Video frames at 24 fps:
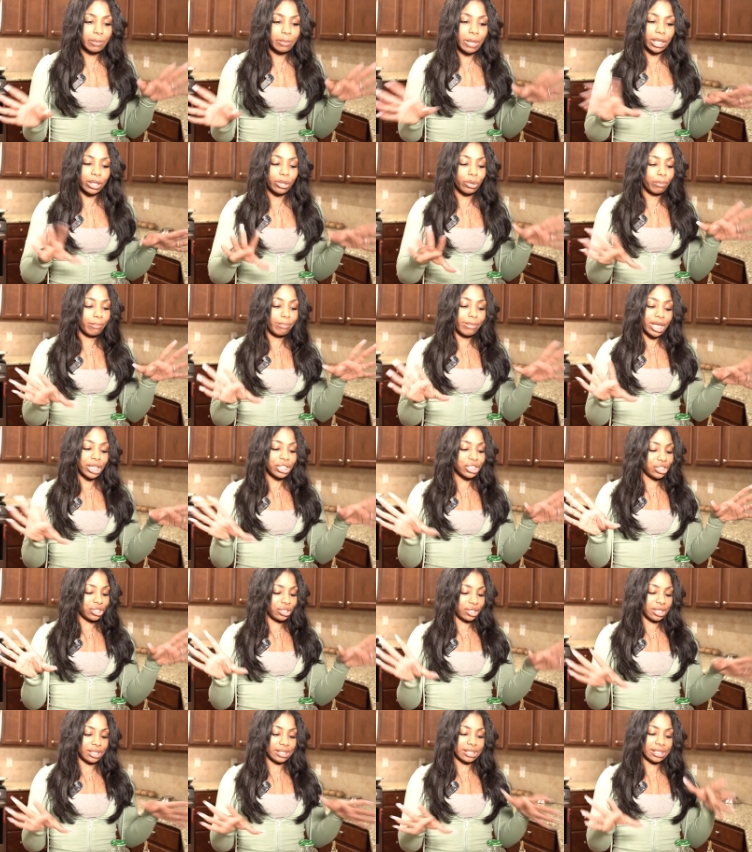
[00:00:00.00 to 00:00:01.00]
my little
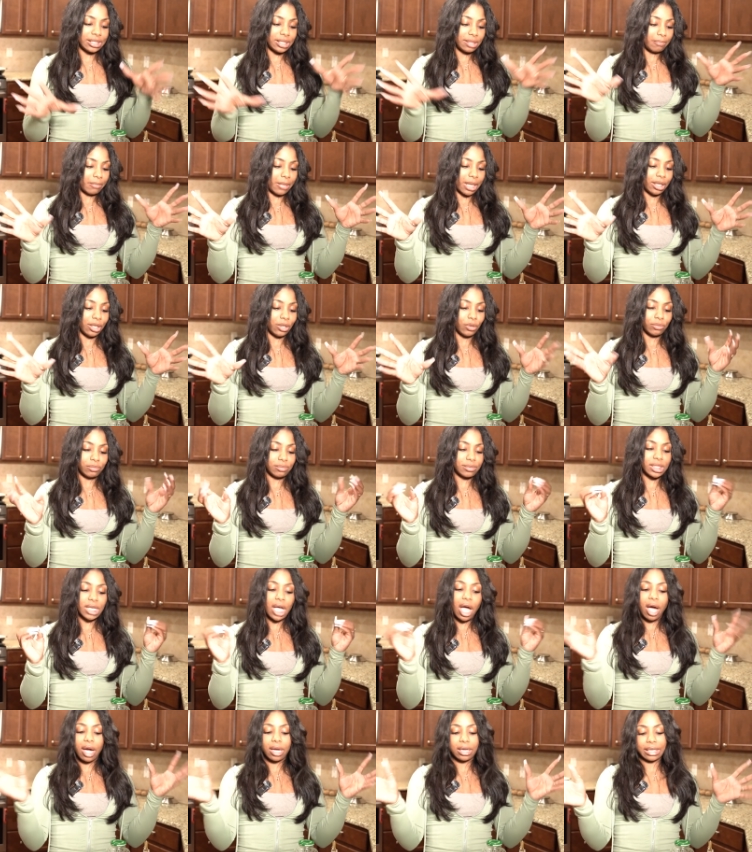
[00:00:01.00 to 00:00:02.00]
mixtures, my little
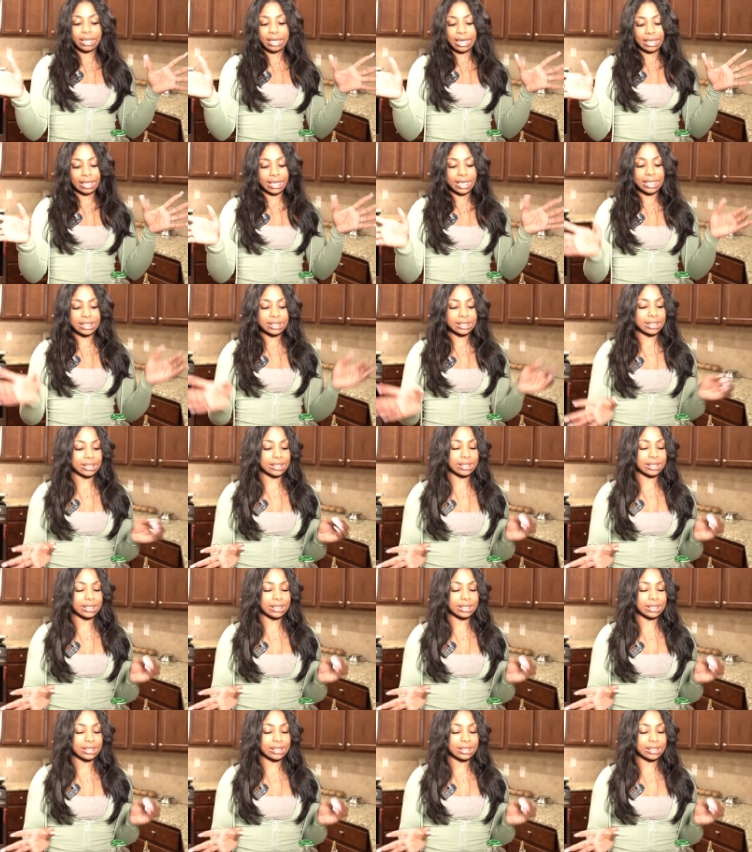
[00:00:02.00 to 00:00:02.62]
tonic, I guess.